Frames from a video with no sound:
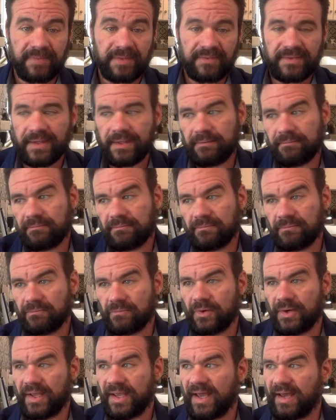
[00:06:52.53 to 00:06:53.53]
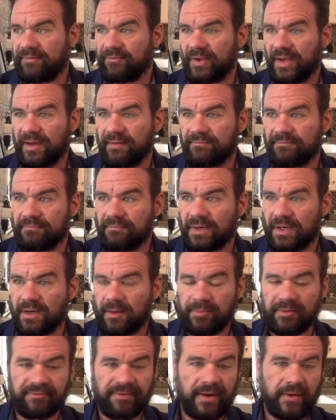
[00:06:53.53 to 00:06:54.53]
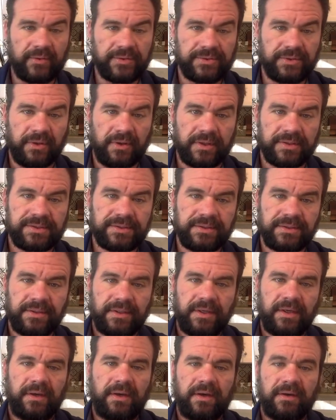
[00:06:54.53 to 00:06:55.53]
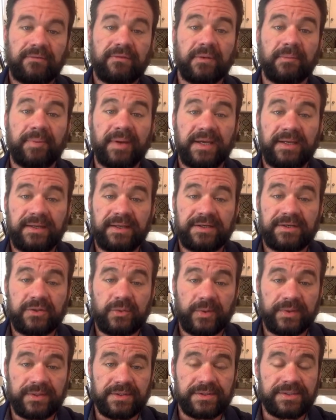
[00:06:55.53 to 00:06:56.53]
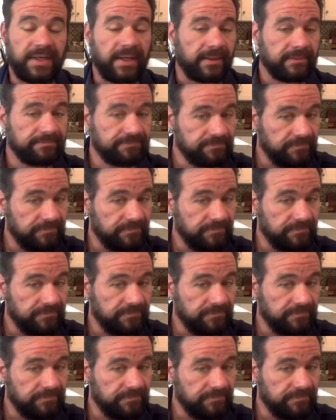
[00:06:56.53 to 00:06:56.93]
then what do you have? You have a couple of hours lost from paying attention to what they're saying.